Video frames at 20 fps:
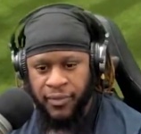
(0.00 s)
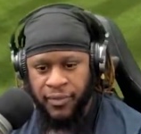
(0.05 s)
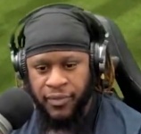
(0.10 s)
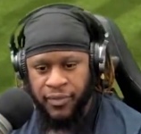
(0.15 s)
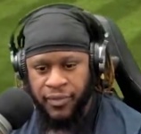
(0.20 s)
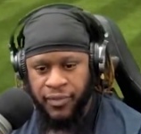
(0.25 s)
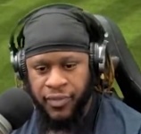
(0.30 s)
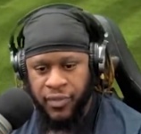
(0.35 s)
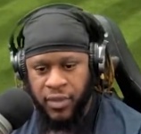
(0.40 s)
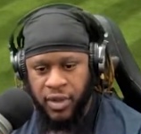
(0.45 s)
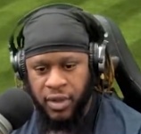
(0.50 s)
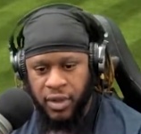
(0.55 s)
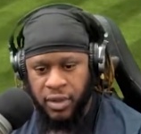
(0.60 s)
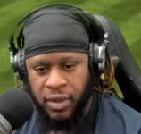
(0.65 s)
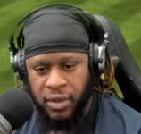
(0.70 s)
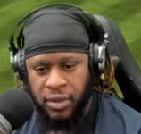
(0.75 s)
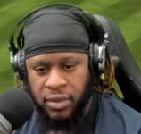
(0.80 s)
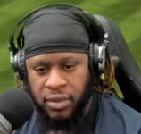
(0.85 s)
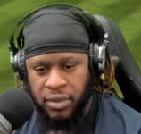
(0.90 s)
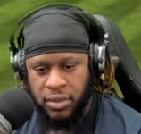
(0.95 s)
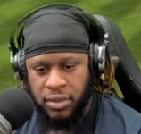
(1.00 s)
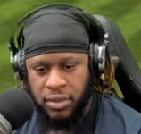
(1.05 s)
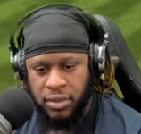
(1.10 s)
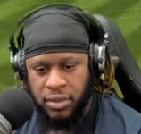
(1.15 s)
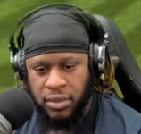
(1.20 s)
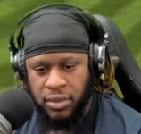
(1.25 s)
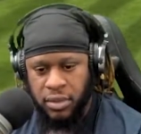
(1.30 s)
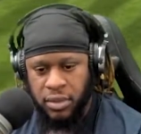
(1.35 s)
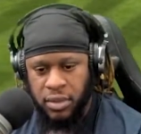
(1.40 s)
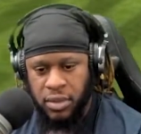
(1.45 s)

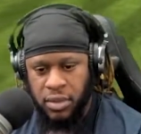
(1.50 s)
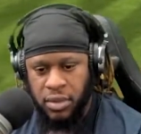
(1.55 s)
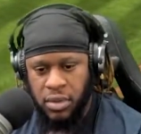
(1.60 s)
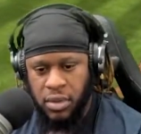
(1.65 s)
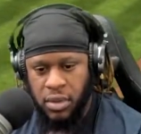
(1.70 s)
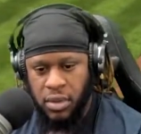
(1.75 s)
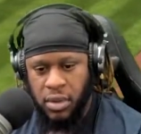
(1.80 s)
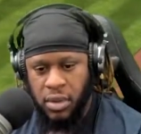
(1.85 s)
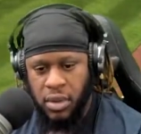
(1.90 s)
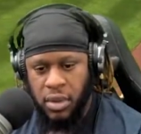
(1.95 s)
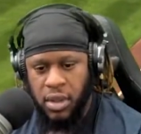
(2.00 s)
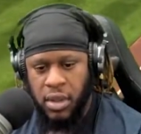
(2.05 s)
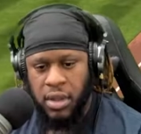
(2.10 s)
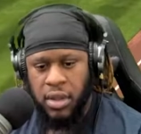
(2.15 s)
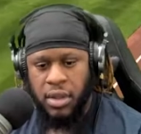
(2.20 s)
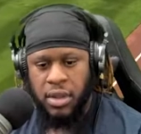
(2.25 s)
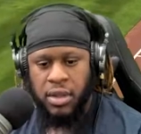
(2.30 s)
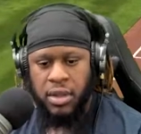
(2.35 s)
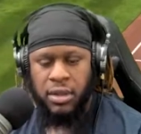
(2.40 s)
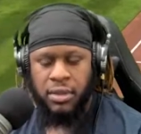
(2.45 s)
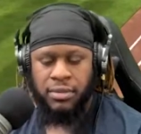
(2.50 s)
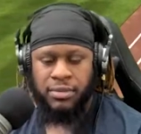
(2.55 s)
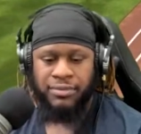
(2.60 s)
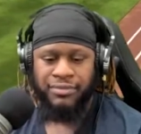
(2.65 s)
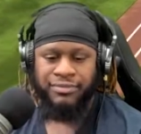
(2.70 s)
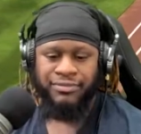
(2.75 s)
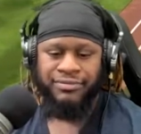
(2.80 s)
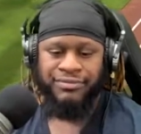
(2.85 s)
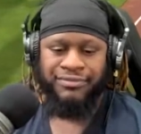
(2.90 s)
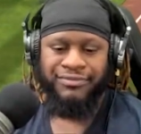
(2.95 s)

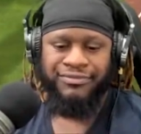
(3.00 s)
(silence)